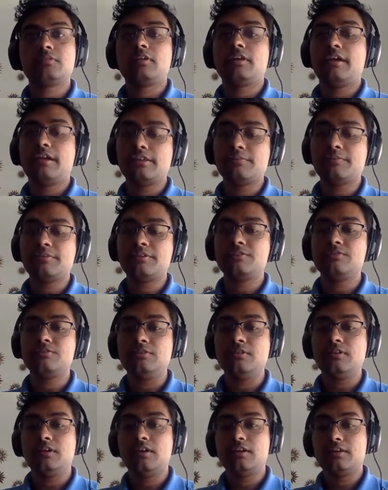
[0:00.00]
And then we do
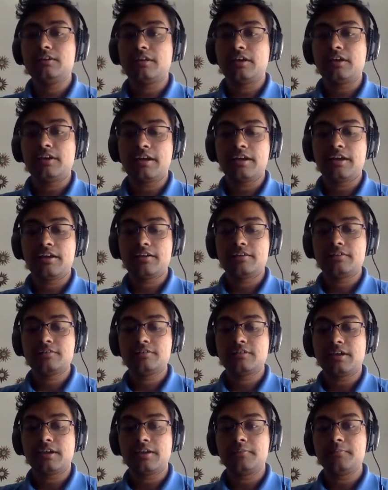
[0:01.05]
dot as
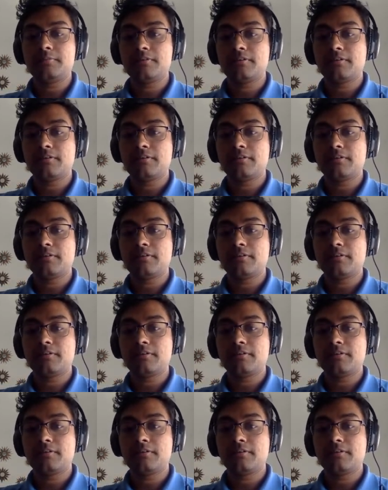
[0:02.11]
type